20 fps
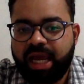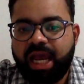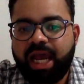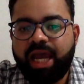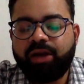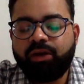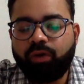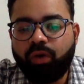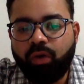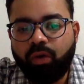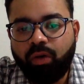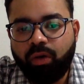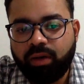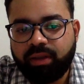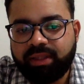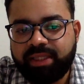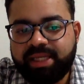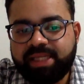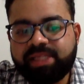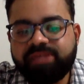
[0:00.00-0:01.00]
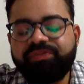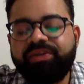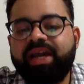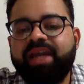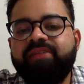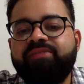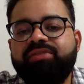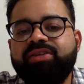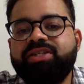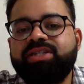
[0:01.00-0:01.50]
And all these
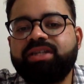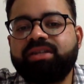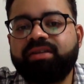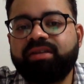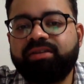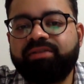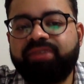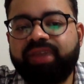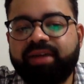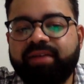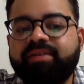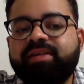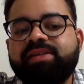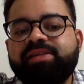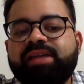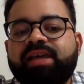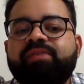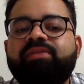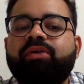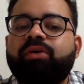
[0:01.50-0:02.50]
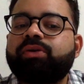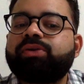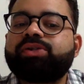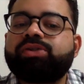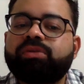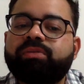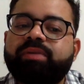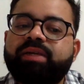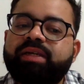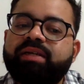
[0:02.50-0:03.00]
five vitiating factors have
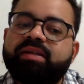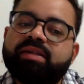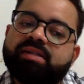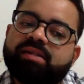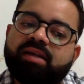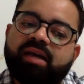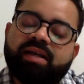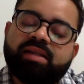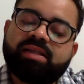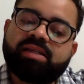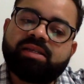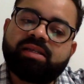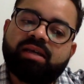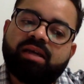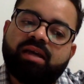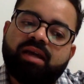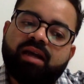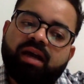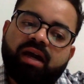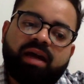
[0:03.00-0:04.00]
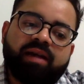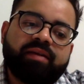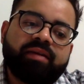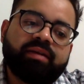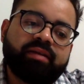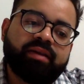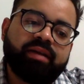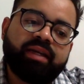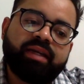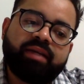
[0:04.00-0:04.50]
also been discussed under
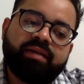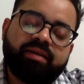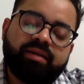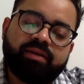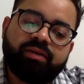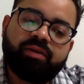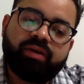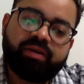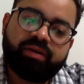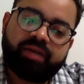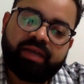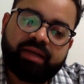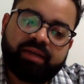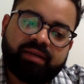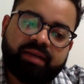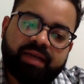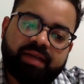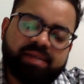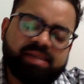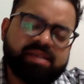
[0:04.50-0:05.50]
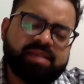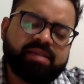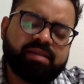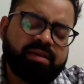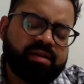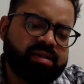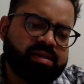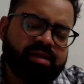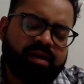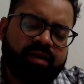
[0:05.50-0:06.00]
the Indian Contract Acts,
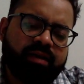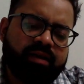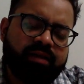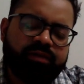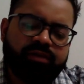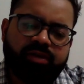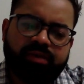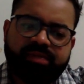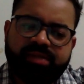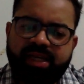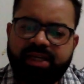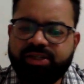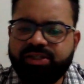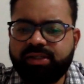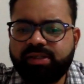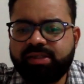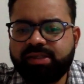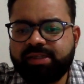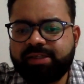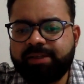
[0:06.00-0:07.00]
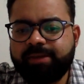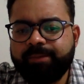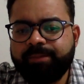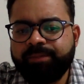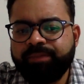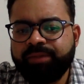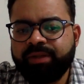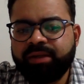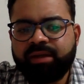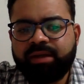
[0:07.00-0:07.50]
starting from sections
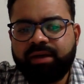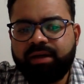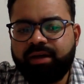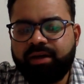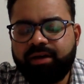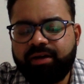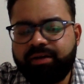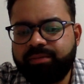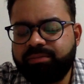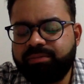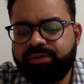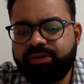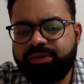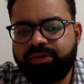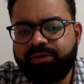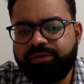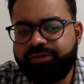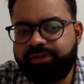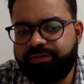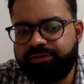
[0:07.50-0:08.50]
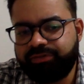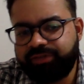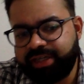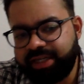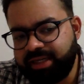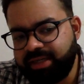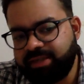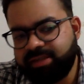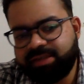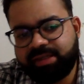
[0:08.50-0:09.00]

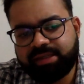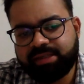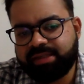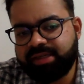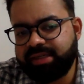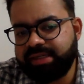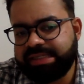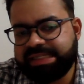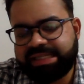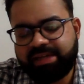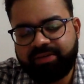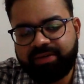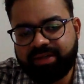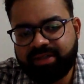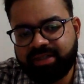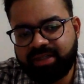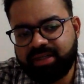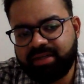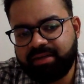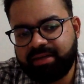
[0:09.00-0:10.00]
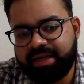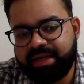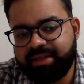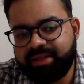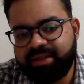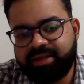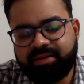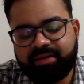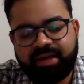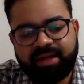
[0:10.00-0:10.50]
15, 16, 17,
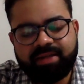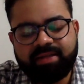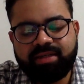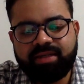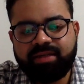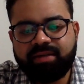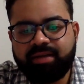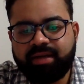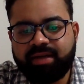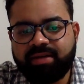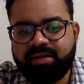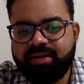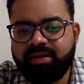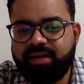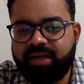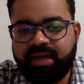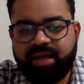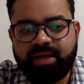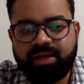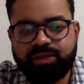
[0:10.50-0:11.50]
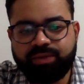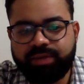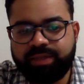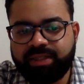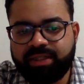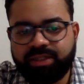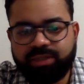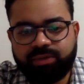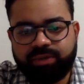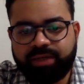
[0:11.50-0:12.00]
18, 19, 19, 8,
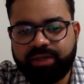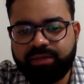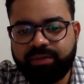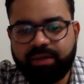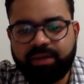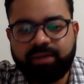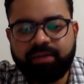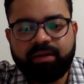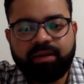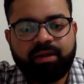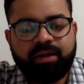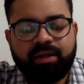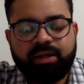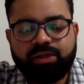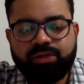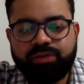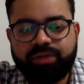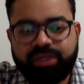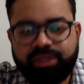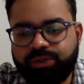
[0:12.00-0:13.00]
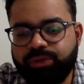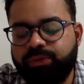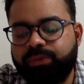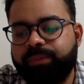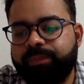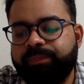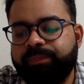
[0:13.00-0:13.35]
20, 21, 22.